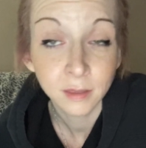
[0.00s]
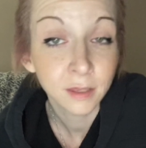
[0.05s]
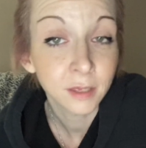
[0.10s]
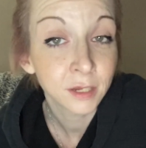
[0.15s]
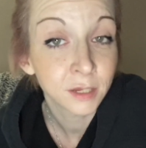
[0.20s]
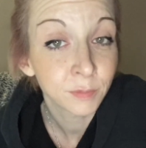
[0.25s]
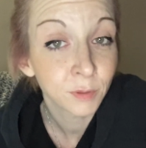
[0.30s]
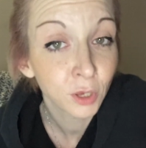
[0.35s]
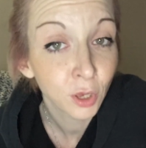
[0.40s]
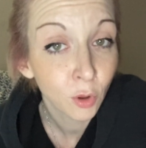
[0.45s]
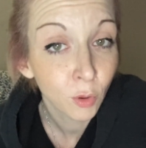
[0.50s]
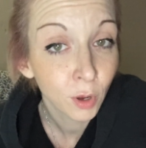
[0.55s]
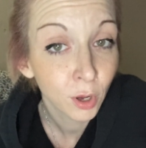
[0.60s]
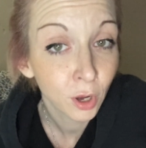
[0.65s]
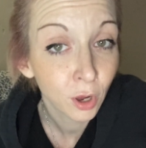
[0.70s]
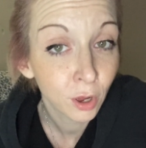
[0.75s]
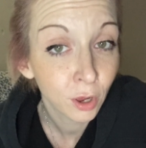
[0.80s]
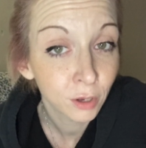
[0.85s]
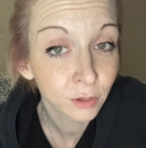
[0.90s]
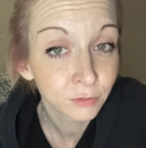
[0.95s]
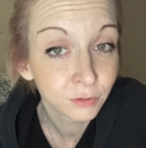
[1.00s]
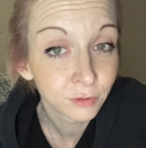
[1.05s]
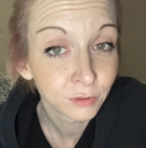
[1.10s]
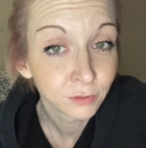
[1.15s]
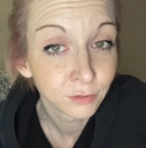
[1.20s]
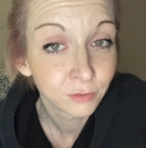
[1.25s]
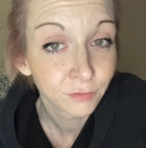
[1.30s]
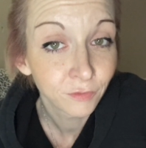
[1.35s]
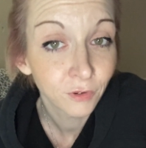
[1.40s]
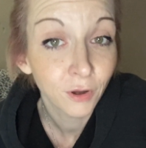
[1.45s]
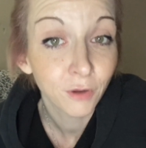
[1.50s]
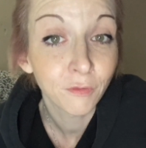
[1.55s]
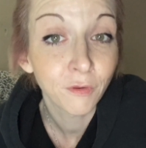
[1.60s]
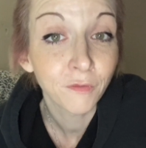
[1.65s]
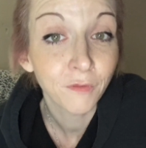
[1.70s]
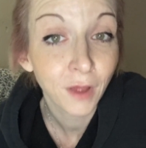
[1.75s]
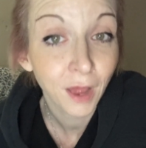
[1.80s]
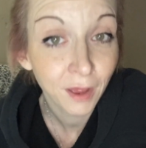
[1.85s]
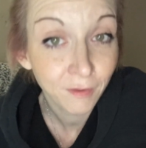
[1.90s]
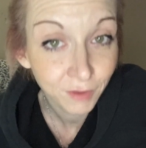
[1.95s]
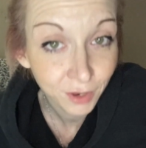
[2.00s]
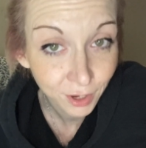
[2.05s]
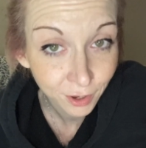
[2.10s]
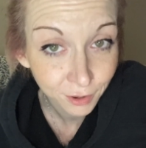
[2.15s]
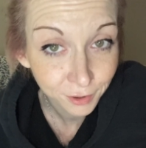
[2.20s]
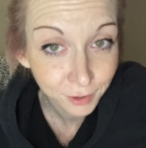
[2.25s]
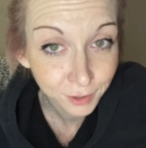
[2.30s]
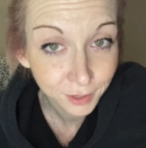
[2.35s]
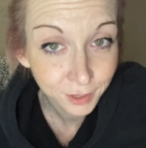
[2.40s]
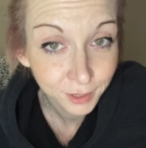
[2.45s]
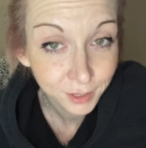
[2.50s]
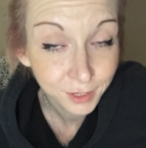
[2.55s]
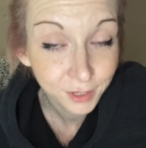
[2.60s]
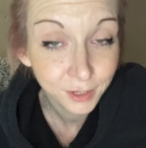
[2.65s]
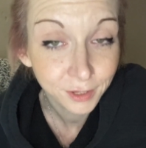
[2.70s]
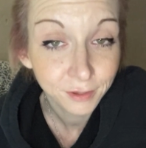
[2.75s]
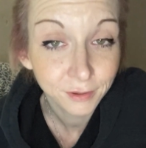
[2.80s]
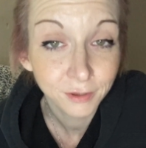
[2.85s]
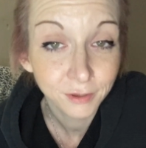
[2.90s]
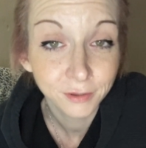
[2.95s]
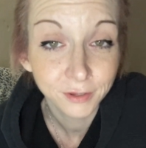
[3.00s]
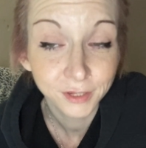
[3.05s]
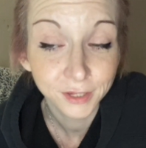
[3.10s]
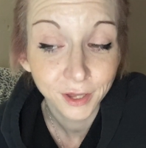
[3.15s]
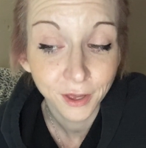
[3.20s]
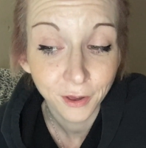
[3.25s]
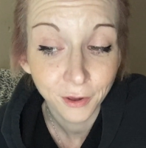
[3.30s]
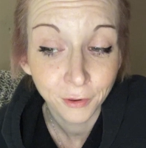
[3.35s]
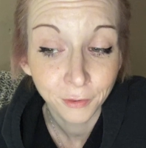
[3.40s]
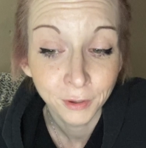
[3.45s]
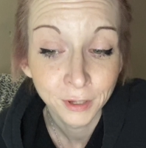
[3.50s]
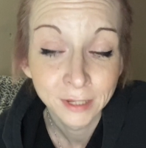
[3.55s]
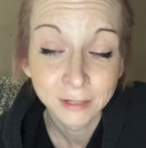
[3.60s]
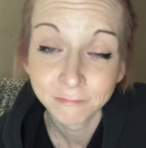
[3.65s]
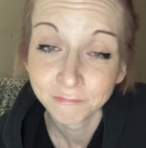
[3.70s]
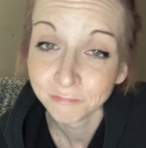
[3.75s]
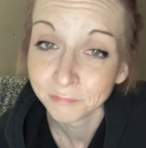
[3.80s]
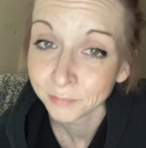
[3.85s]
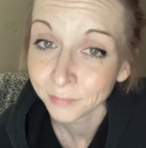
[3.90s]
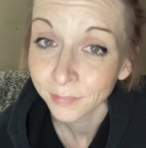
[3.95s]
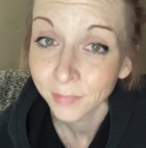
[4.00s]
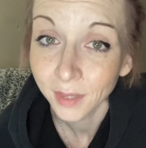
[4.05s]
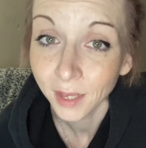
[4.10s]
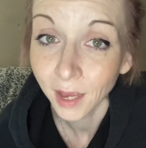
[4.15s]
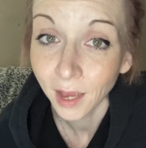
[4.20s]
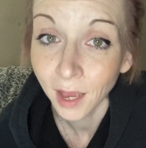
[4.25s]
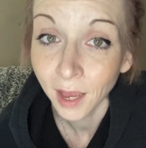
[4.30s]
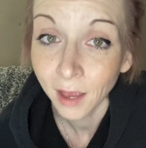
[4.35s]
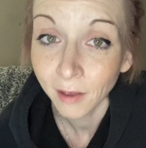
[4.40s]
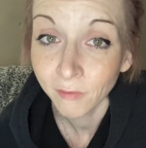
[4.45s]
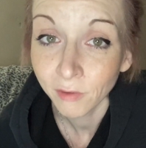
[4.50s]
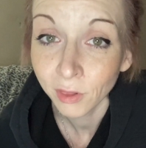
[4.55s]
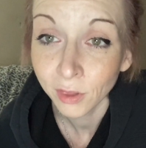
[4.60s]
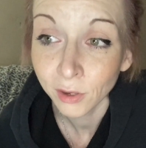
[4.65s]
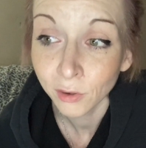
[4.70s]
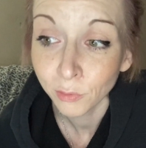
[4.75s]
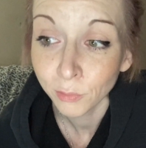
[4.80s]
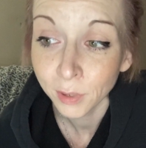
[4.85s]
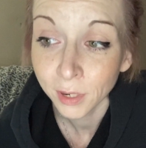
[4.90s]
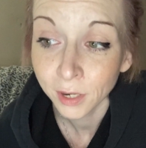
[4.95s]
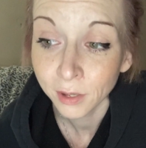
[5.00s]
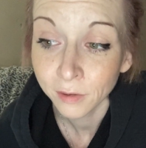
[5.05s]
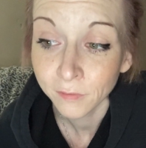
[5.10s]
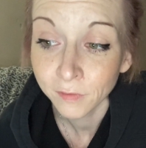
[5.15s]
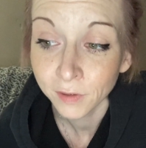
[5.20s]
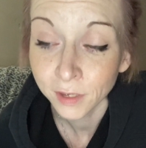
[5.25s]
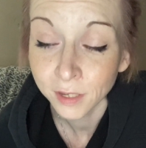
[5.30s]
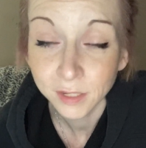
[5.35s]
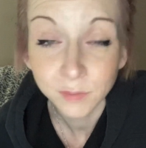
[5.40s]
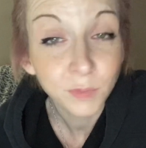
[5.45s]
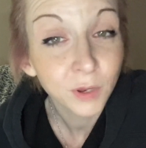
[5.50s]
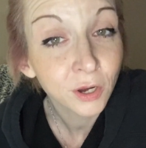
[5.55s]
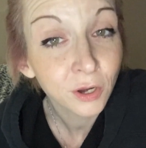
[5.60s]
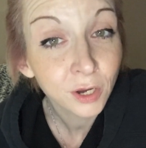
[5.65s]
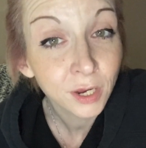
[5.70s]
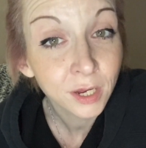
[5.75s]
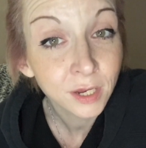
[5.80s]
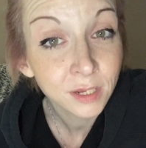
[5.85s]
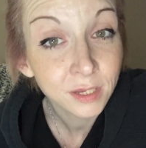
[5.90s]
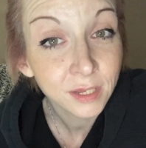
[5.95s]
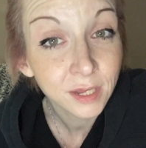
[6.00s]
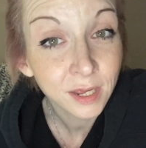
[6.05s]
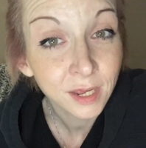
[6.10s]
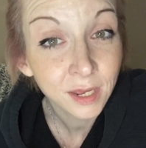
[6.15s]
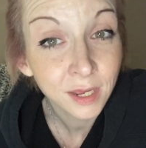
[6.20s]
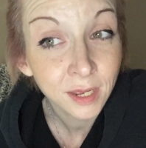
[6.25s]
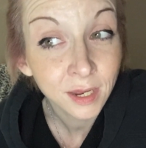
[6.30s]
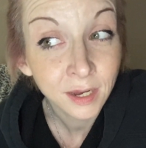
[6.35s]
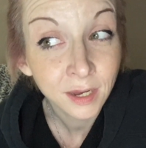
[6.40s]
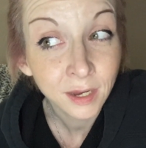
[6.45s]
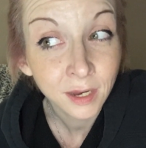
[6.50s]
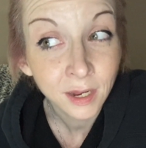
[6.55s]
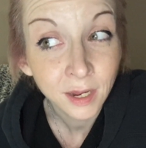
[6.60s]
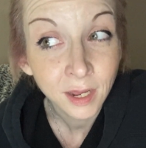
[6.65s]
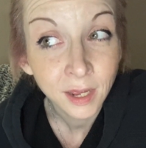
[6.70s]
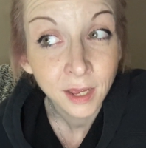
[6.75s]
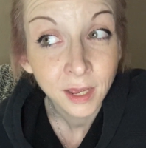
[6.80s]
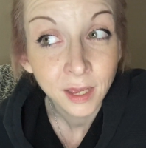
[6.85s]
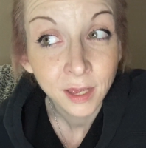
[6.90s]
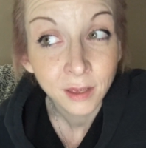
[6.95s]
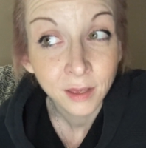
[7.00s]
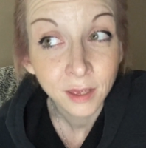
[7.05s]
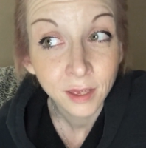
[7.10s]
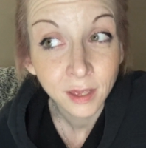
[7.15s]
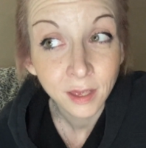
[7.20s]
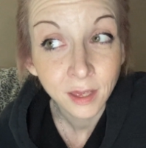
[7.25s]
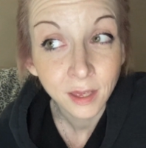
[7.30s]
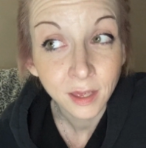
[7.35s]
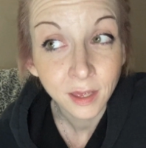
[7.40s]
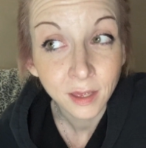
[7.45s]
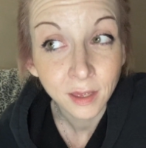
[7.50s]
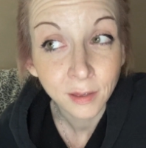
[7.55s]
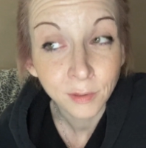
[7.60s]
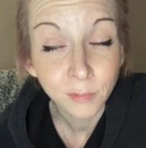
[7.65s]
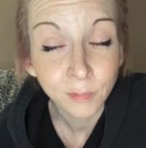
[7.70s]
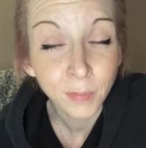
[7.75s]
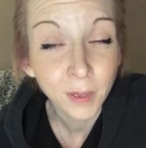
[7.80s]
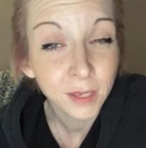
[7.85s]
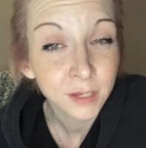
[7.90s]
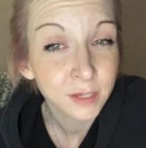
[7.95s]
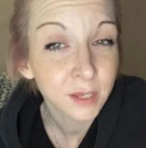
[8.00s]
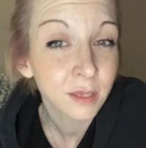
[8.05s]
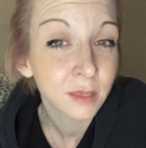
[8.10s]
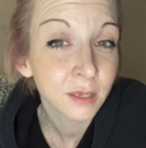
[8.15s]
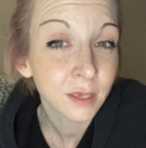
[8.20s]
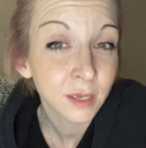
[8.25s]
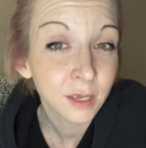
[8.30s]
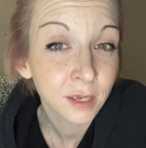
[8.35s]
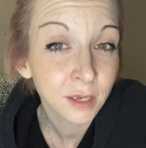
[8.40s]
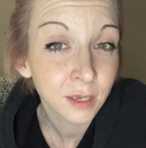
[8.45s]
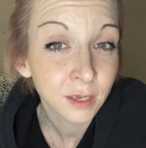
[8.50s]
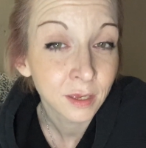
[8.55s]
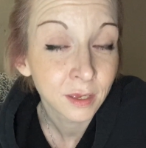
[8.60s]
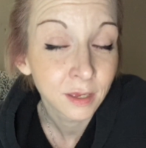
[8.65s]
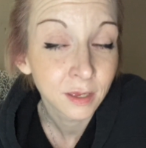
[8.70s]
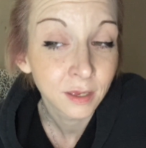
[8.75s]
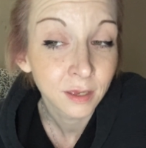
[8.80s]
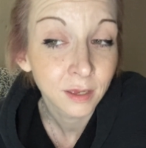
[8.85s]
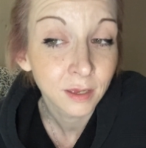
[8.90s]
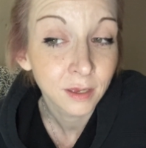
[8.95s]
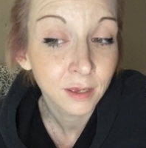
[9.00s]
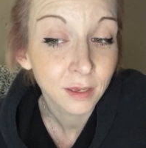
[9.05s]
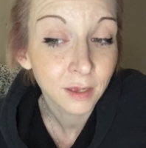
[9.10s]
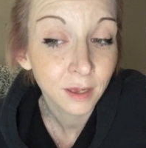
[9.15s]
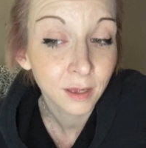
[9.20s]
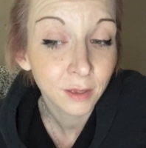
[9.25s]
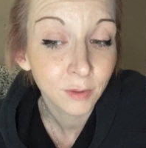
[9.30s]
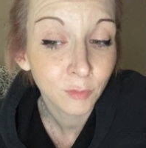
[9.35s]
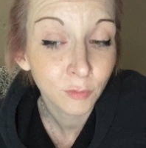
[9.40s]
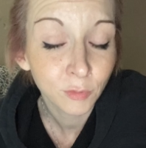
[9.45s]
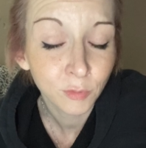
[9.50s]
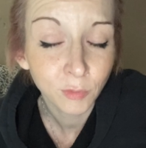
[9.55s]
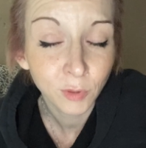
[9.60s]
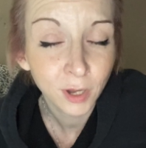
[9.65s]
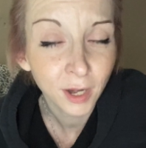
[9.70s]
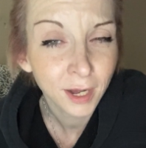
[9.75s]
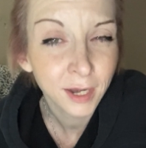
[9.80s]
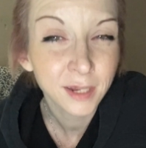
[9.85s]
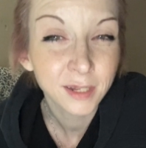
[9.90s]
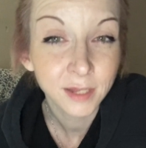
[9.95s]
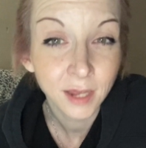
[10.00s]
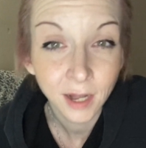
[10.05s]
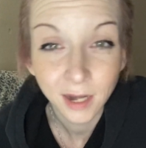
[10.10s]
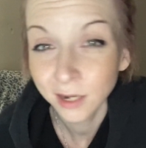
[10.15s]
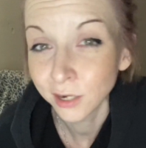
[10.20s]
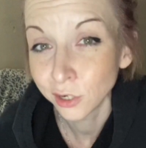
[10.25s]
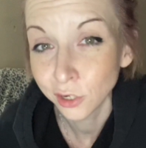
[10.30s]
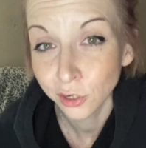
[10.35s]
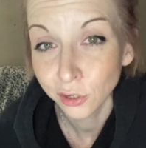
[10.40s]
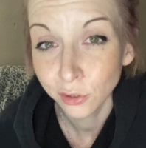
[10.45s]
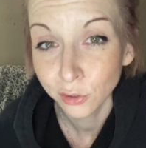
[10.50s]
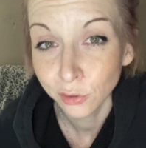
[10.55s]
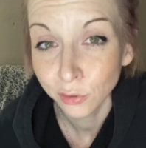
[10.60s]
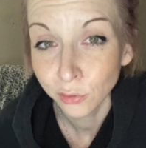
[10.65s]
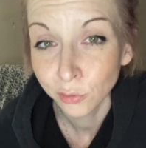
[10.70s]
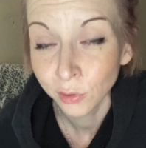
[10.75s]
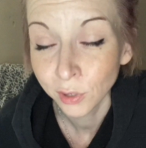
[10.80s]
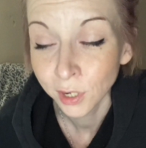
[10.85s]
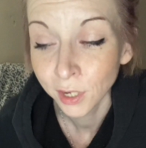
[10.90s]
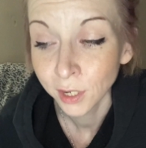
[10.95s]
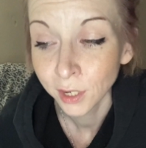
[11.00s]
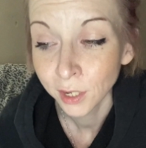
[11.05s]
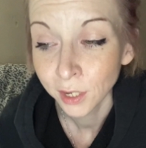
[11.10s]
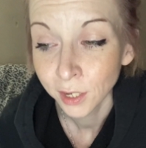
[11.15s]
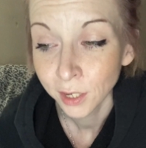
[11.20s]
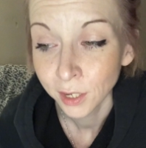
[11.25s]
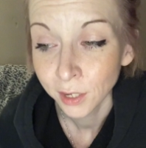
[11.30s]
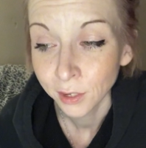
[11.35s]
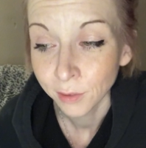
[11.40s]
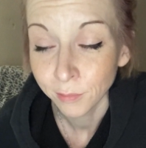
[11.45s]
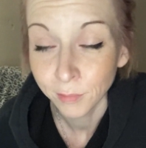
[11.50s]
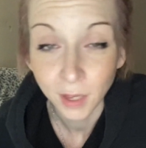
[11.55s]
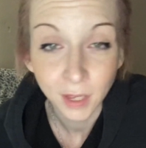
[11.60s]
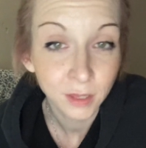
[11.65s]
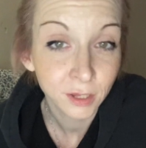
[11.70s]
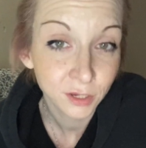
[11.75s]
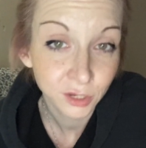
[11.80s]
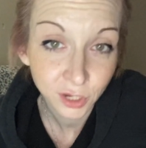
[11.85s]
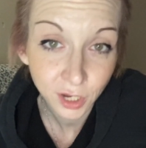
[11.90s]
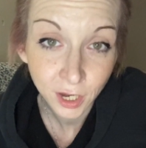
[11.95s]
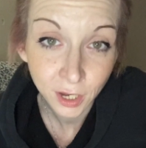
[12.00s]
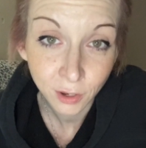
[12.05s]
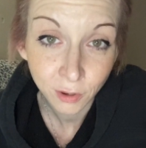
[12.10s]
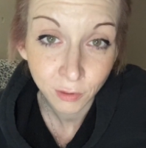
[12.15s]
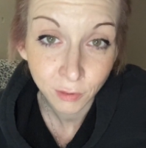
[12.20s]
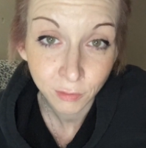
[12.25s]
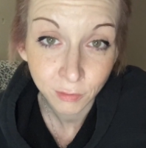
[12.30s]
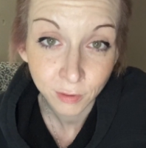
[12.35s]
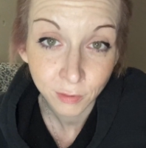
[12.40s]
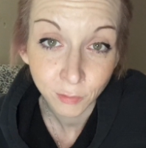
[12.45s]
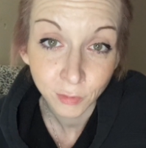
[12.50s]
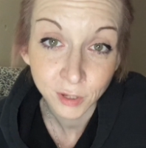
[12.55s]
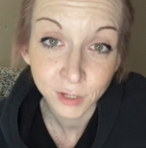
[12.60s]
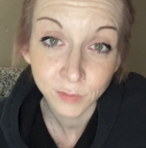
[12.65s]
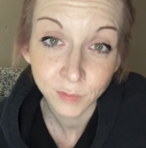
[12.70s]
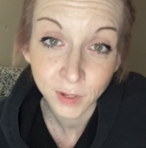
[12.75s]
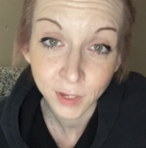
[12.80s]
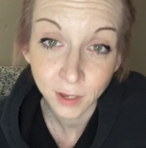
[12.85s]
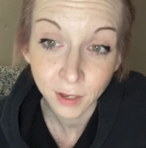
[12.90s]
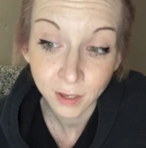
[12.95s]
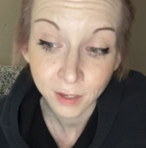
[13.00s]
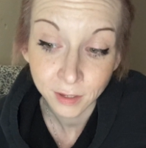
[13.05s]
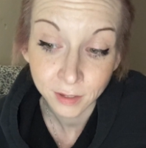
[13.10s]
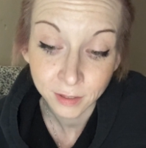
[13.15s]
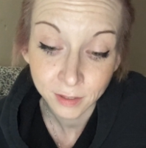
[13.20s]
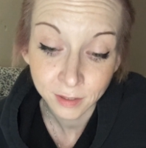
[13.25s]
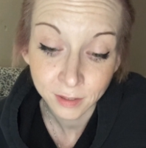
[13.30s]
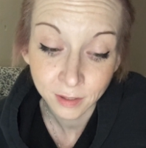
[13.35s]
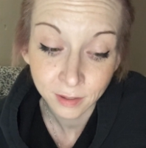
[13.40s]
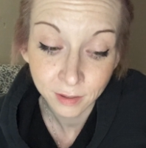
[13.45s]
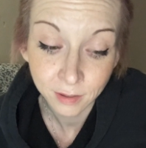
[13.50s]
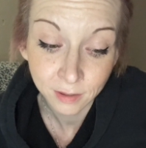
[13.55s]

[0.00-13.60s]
It's been going on for over 5 years. So I have a little bit of experience, and basically when I decided to make this channel, it was because